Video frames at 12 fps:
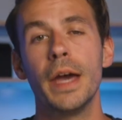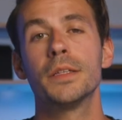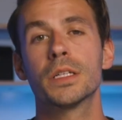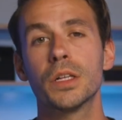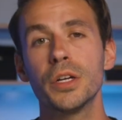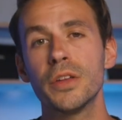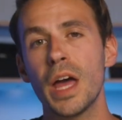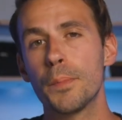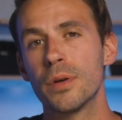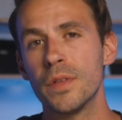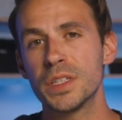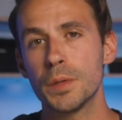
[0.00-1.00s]
It's clear that
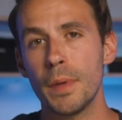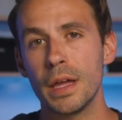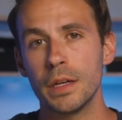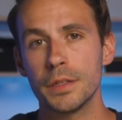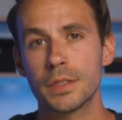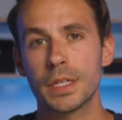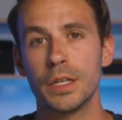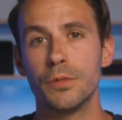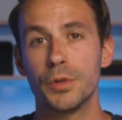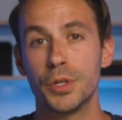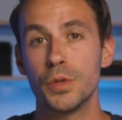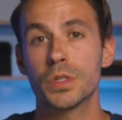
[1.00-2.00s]
preventive maintenance can
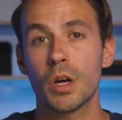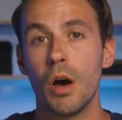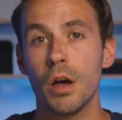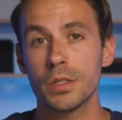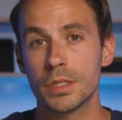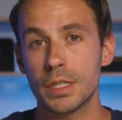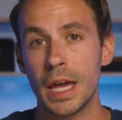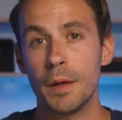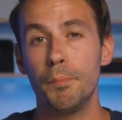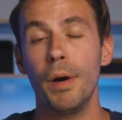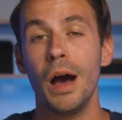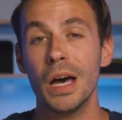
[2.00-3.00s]
reduce costs and
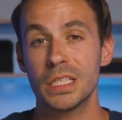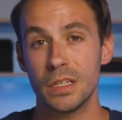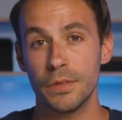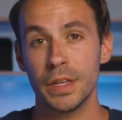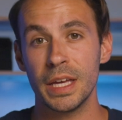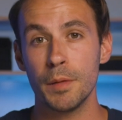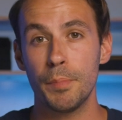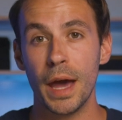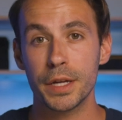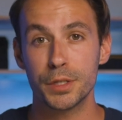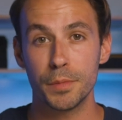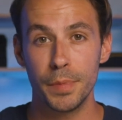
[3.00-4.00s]
positively
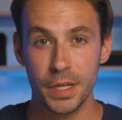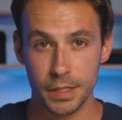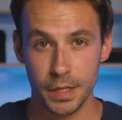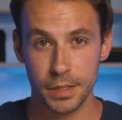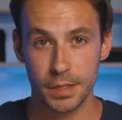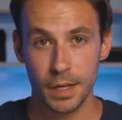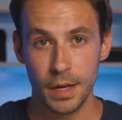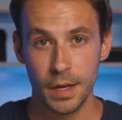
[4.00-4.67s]
impact your business,